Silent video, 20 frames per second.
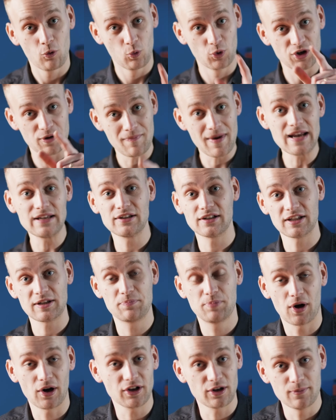would
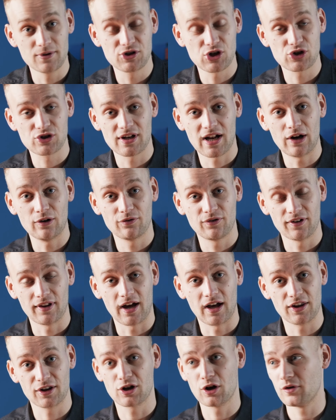immediately point a magician out for
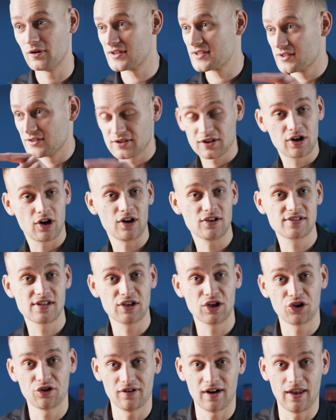that. They go, the coin's
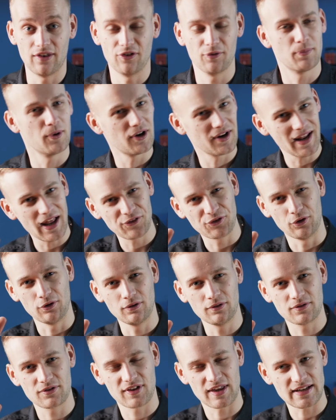in the other hand. But an
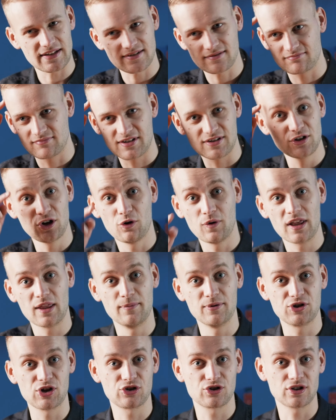adult thinks there's no way
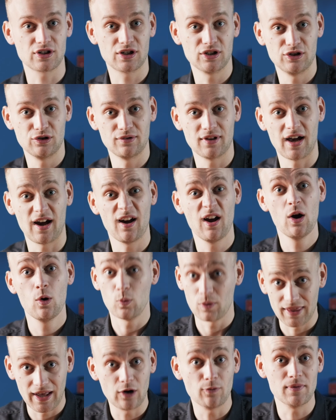the magician can do
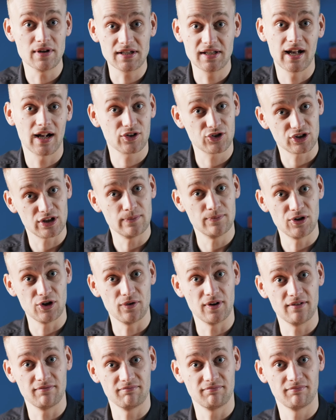that without me catching him
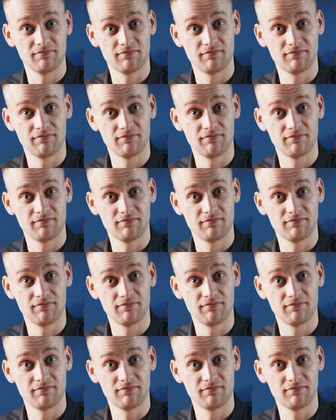do it.